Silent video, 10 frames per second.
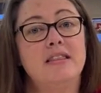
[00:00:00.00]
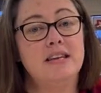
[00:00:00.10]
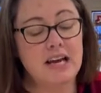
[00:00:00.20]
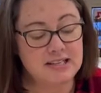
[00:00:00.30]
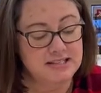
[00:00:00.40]

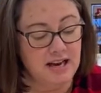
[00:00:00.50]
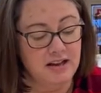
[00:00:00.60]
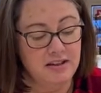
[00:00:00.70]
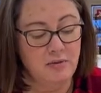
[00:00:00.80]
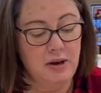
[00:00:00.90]
next style
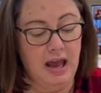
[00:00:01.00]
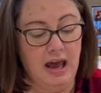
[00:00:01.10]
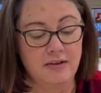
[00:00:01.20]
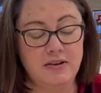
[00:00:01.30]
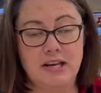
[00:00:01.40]
that we
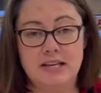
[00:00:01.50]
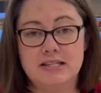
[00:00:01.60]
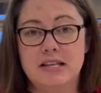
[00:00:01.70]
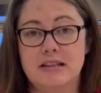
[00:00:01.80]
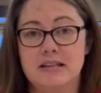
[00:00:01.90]
have is
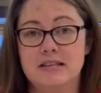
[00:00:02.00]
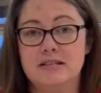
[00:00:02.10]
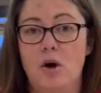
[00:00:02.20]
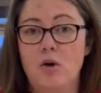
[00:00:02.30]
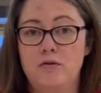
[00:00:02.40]
this
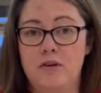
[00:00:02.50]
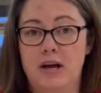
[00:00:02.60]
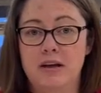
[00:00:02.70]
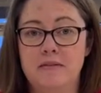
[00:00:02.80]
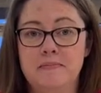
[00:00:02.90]
Olfa.
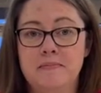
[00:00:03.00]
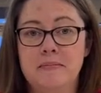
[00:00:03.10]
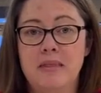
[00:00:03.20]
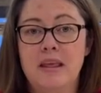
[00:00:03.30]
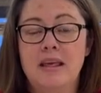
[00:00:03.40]

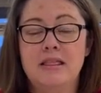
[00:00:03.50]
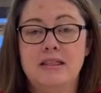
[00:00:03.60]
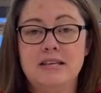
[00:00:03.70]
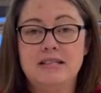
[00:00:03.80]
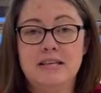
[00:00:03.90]

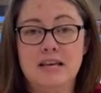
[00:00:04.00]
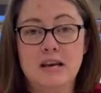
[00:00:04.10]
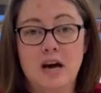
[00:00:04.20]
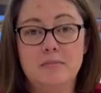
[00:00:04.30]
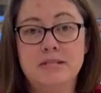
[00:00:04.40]
This
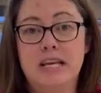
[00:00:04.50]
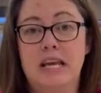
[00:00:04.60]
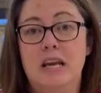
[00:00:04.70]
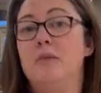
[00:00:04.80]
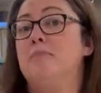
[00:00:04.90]
comes
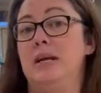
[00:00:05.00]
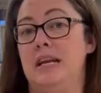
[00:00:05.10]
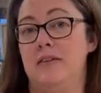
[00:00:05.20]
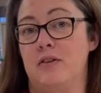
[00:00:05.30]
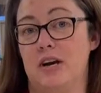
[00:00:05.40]
in many
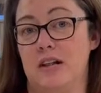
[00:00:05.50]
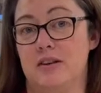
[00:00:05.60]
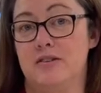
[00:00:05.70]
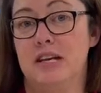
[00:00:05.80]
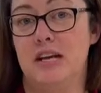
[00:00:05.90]
different
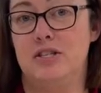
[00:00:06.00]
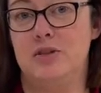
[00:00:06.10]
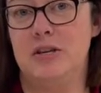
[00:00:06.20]
colors. As you can